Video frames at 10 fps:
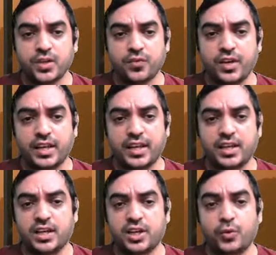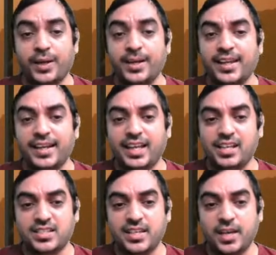we take 20
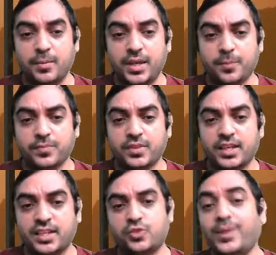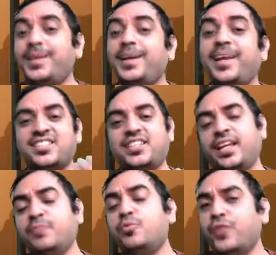days DMA, that is 20 days
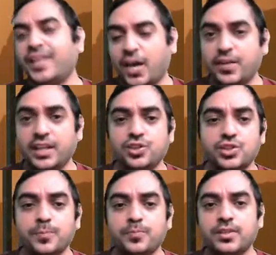daily moving average.